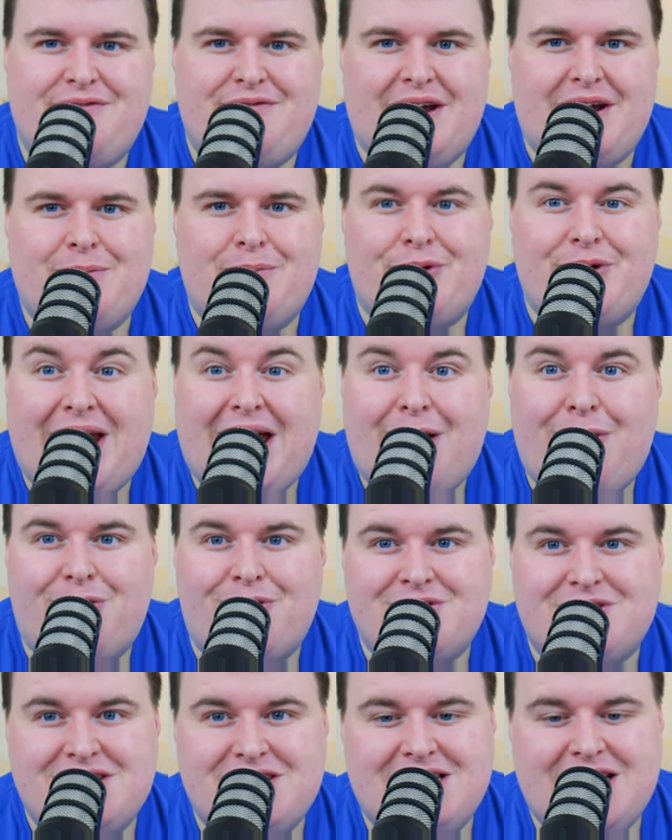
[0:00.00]
available now
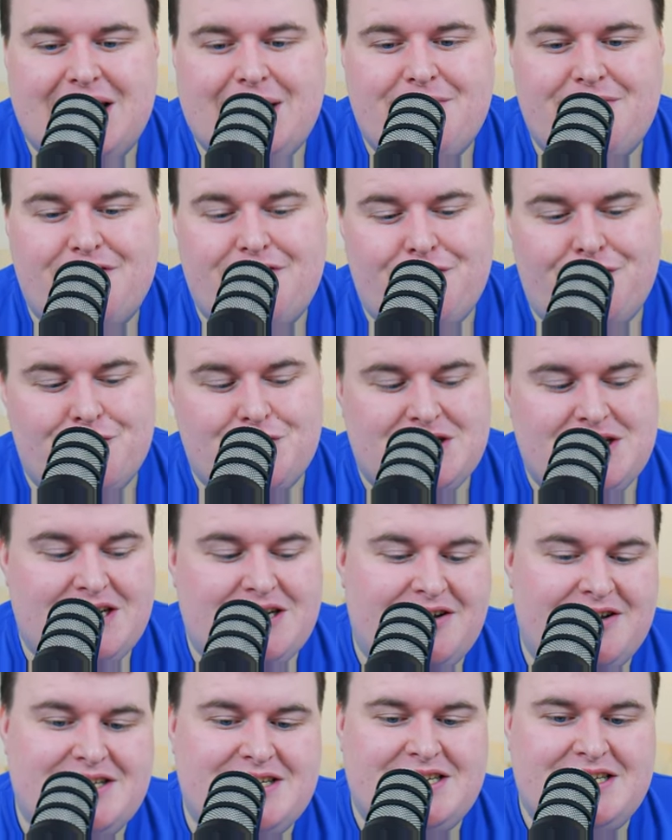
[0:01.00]
on Steam for
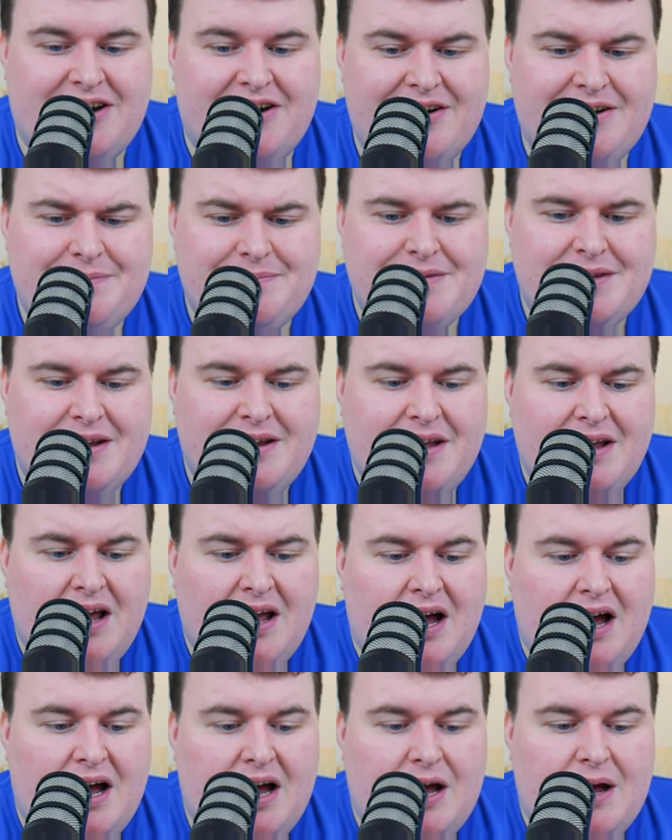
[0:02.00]

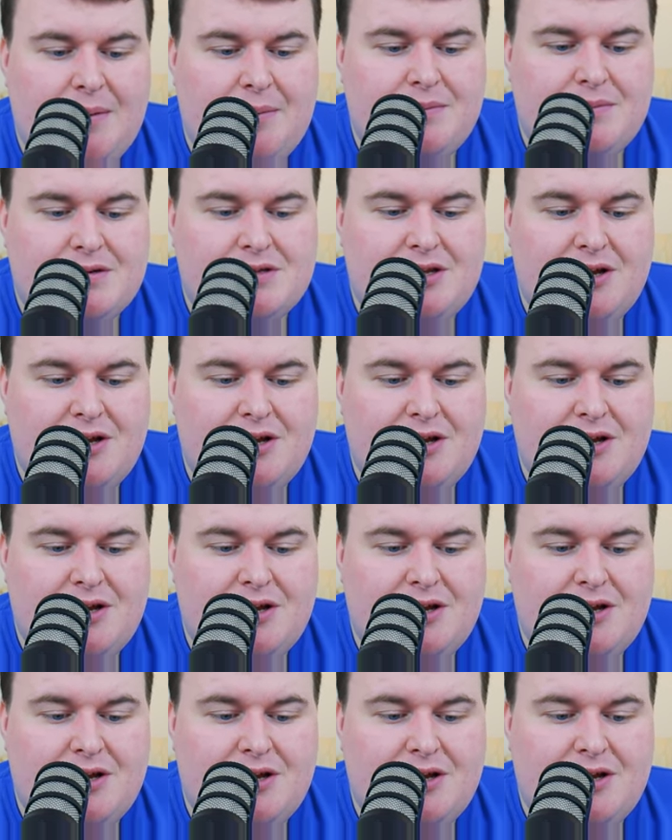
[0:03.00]
$14.99.